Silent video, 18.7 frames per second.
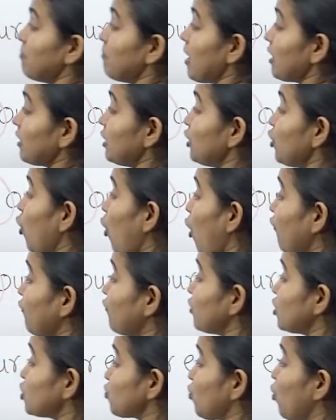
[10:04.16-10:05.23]
money
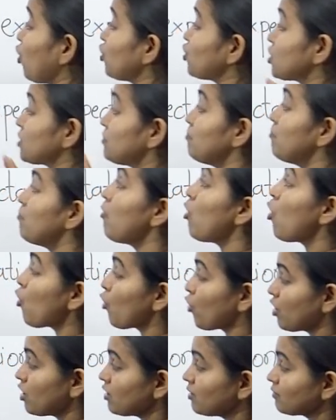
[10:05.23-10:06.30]
offered was
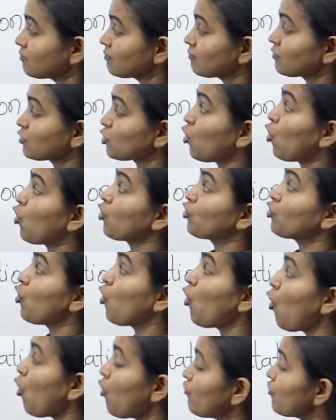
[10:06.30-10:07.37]
more or
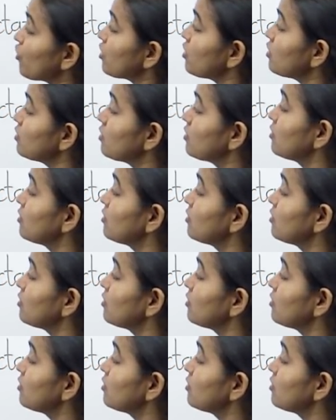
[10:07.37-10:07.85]
over